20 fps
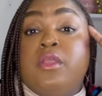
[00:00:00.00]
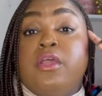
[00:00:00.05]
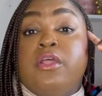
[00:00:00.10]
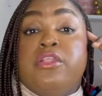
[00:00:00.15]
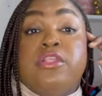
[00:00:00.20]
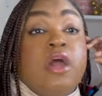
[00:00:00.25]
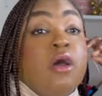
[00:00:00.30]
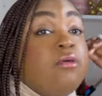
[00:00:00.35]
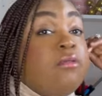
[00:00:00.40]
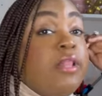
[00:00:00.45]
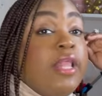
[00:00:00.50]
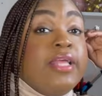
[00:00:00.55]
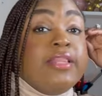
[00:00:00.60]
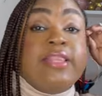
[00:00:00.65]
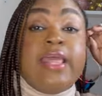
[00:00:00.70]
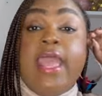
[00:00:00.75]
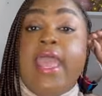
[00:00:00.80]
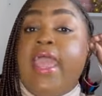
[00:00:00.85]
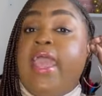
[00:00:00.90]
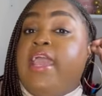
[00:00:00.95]
don't let
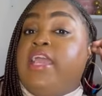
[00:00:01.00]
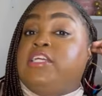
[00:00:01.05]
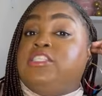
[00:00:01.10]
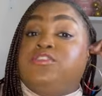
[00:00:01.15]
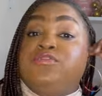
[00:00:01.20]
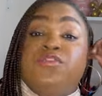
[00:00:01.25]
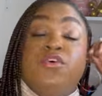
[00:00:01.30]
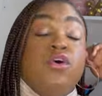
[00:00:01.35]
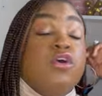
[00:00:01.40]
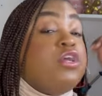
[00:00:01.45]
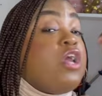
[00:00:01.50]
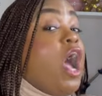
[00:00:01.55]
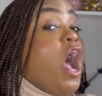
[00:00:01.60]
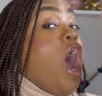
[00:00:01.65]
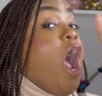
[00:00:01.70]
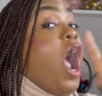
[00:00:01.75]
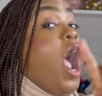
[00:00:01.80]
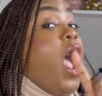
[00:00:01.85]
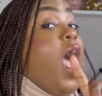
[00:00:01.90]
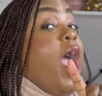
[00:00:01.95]
the age fool you. All
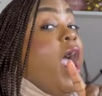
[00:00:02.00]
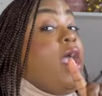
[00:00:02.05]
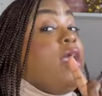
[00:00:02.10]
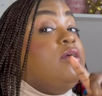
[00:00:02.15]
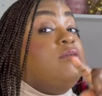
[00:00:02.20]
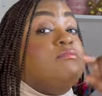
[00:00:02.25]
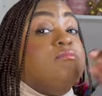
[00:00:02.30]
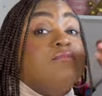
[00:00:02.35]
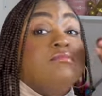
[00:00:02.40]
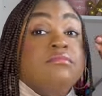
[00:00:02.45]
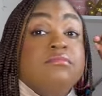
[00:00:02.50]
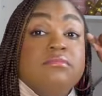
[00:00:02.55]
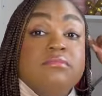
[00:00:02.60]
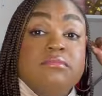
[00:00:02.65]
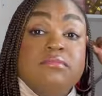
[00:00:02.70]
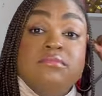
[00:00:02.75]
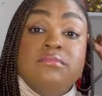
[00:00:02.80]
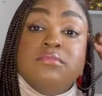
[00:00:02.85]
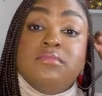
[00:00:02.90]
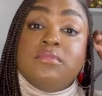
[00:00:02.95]
right,
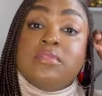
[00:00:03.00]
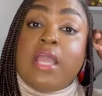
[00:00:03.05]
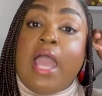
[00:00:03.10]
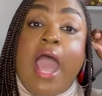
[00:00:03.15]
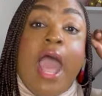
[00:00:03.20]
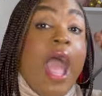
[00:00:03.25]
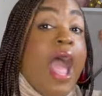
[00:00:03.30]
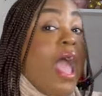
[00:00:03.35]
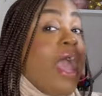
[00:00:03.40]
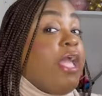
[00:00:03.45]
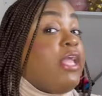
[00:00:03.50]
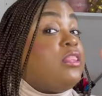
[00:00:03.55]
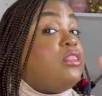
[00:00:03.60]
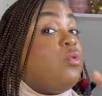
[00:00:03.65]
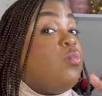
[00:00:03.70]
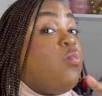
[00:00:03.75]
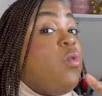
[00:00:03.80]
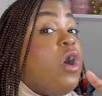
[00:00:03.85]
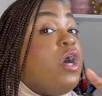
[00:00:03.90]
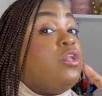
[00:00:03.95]
I ain't the
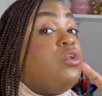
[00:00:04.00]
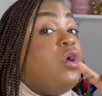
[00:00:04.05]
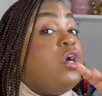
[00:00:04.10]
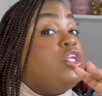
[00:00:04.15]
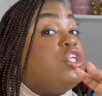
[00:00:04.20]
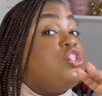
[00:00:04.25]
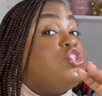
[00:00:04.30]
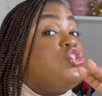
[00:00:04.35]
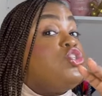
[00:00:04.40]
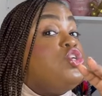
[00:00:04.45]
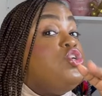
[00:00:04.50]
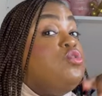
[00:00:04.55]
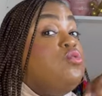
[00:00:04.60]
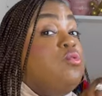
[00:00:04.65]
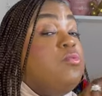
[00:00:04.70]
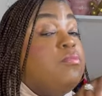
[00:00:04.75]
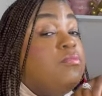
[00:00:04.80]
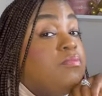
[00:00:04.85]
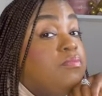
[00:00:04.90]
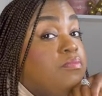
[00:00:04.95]
one or the two,
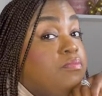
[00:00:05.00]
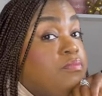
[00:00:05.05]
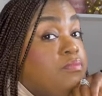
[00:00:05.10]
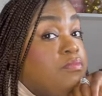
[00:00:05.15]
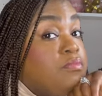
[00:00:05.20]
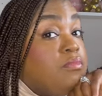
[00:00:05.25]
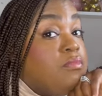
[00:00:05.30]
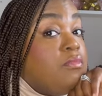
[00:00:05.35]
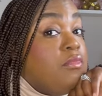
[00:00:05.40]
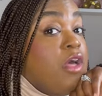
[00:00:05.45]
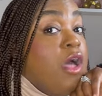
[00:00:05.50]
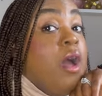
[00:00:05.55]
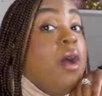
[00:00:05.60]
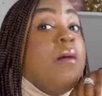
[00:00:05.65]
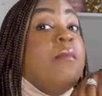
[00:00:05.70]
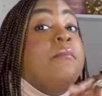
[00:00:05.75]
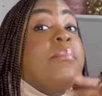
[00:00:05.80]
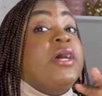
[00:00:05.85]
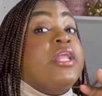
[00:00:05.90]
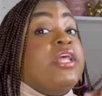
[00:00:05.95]

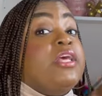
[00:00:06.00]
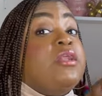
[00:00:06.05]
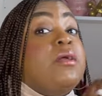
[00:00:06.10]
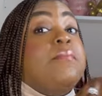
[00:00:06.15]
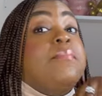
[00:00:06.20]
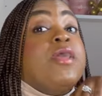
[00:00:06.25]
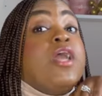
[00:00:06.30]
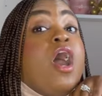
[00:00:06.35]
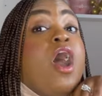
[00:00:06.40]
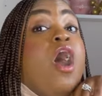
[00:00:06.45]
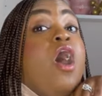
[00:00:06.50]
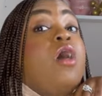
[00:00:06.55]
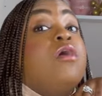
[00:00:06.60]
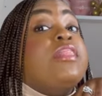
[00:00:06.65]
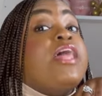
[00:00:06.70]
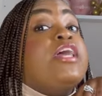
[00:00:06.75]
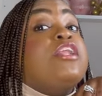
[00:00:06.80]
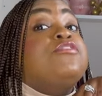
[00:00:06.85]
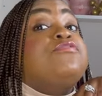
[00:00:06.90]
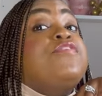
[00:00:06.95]
but it'll be a whole
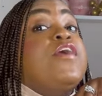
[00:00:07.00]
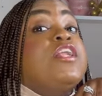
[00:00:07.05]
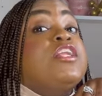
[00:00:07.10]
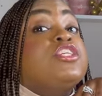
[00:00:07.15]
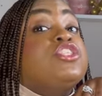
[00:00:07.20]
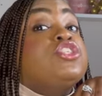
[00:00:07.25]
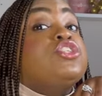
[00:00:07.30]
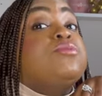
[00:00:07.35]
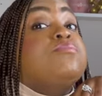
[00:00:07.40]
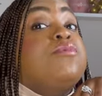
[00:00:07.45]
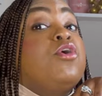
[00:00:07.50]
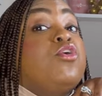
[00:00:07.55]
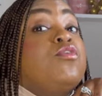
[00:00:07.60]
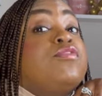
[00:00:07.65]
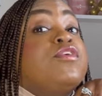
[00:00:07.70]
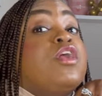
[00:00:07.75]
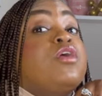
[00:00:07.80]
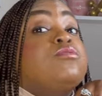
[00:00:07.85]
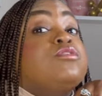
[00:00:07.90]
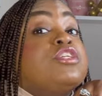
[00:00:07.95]
lot of furniture
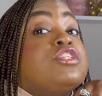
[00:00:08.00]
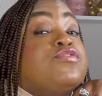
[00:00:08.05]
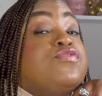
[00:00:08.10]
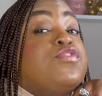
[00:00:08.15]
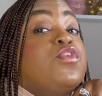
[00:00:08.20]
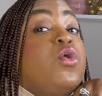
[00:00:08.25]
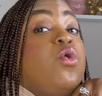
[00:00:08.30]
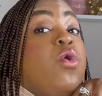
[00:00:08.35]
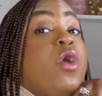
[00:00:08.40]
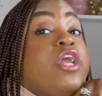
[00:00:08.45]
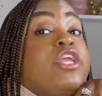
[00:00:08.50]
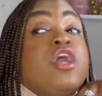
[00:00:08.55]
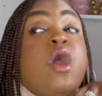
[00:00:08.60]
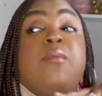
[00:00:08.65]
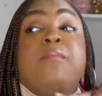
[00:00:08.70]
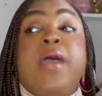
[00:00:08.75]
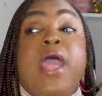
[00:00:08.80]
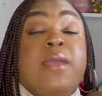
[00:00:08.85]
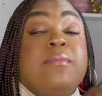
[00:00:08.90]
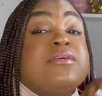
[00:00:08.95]
moving on this floor. Your
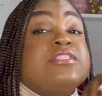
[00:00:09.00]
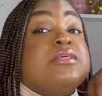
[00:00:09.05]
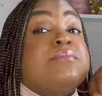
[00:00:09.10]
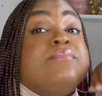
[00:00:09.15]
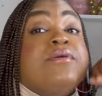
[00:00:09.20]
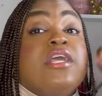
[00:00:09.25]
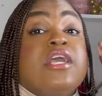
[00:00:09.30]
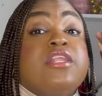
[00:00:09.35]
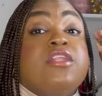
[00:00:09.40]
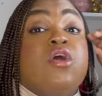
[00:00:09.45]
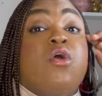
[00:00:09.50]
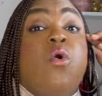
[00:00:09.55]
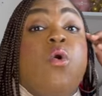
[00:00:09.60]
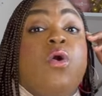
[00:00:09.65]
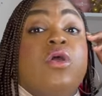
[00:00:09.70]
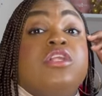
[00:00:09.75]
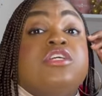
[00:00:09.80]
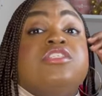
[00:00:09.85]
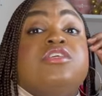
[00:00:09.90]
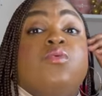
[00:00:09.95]
babies will be in the
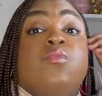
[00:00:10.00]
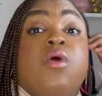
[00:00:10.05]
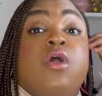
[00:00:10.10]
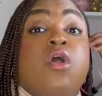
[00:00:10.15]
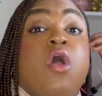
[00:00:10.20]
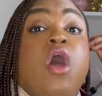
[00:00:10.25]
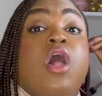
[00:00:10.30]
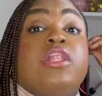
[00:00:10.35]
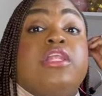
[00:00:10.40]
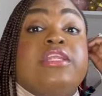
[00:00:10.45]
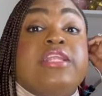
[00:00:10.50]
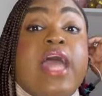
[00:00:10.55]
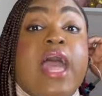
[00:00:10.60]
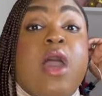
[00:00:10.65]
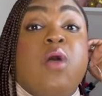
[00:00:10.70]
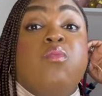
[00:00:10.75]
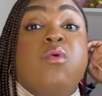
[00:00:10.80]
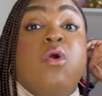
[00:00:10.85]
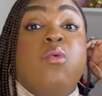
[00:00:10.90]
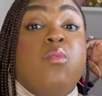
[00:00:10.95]
corner somewhere calling
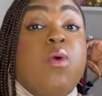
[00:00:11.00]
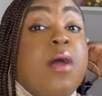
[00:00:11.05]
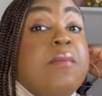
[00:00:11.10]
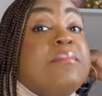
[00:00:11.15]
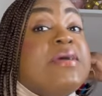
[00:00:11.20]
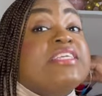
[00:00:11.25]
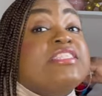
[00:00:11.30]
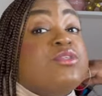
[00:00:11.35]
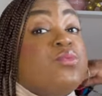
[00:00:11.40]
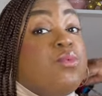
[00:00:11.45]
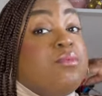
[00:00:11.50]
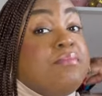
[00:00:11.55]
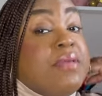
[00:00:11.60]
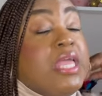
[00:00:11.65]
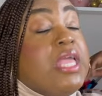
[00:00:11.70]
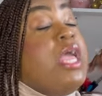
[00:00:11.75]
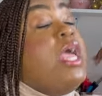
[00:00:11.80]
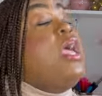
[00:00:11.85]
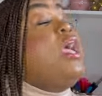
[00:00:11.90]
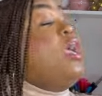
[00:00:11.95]
911 messing with
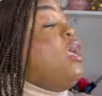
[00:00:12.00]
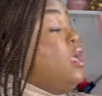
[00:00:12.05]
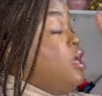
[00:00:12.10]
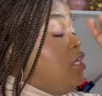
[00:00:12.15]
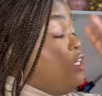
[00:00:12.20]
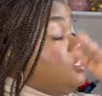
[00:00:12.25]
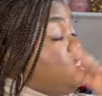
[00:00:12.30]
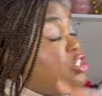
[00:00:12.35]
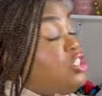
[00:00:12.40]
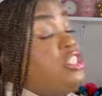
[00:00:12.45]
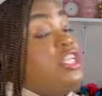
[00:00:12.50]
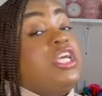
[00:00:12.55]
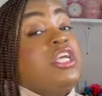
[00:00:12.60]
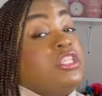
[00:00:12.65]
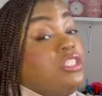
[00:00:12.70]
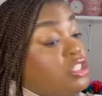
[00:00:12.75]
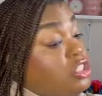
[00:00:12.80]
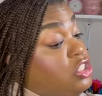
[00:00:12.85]
me. She